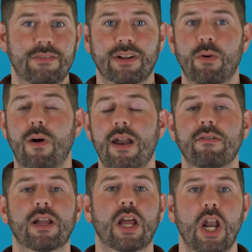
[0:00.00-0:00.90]
to require
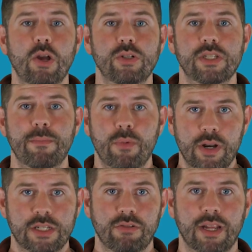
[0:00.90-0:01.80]
a closer
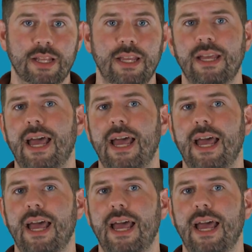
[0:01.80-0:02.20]
monitoring